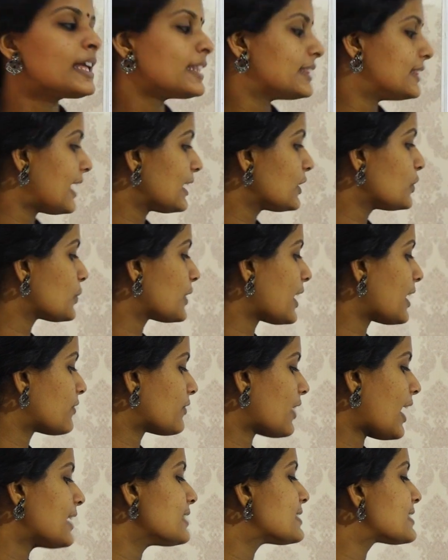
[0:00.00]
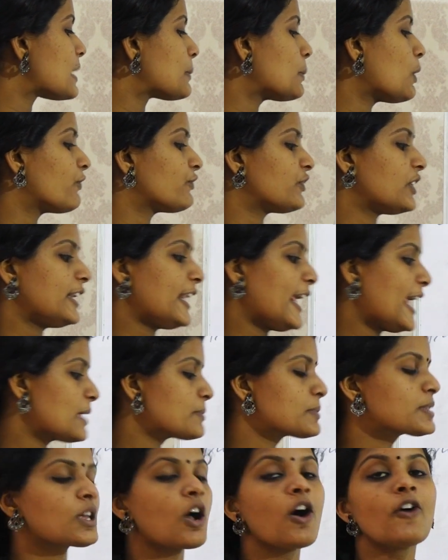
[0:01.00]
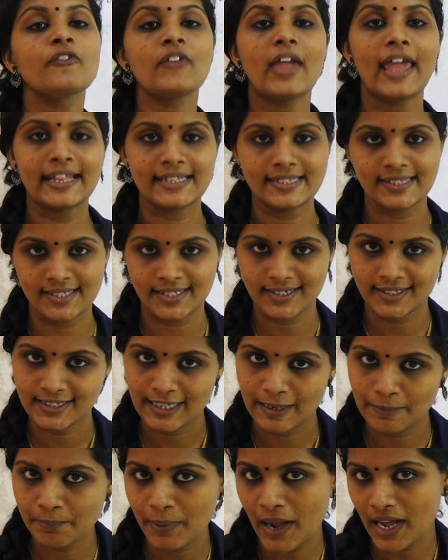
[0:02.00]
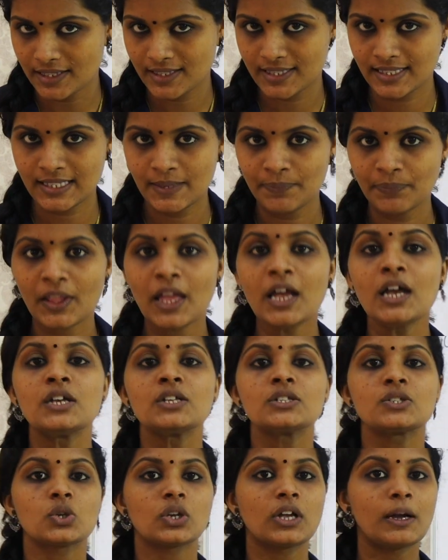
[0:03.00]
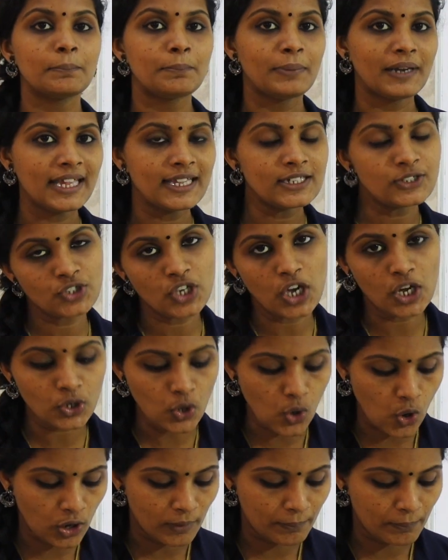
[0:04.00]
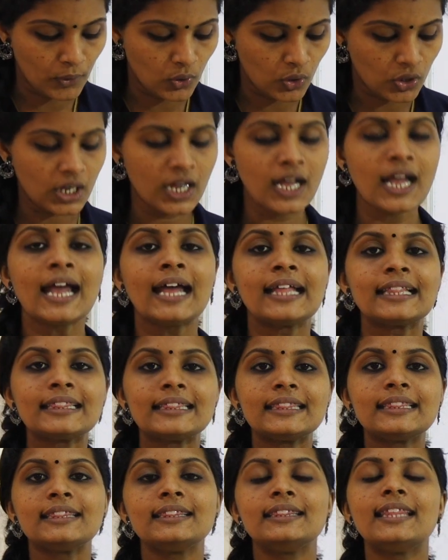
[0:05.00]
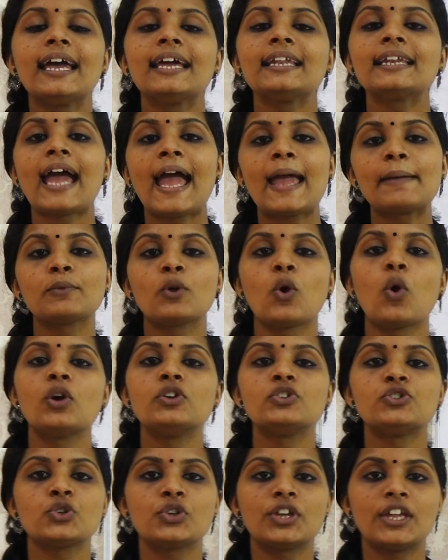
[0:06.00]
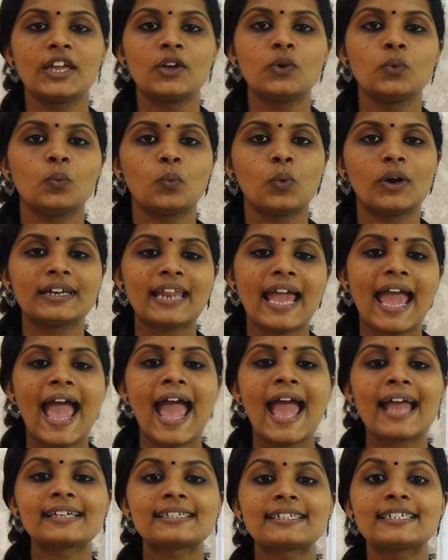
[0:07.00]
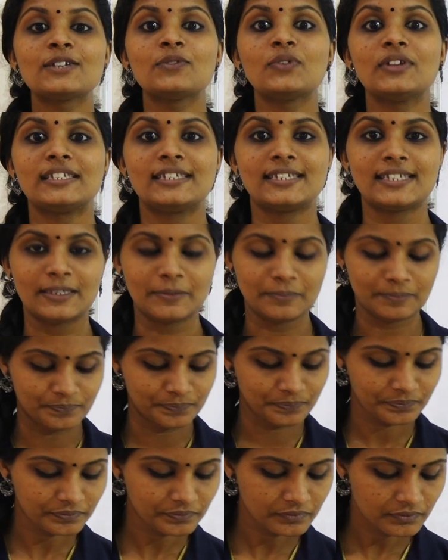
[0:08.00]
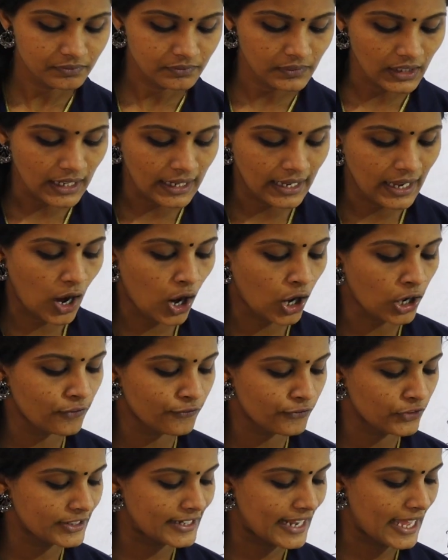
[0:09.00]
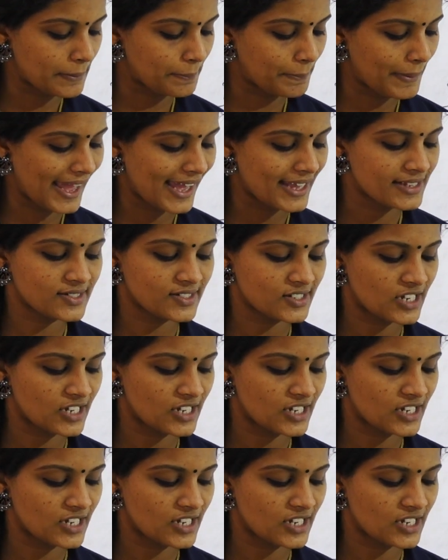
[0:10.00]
Then you can write some of the names of external parts. So complete your notebook. Then I am going to give one activity. All of you take page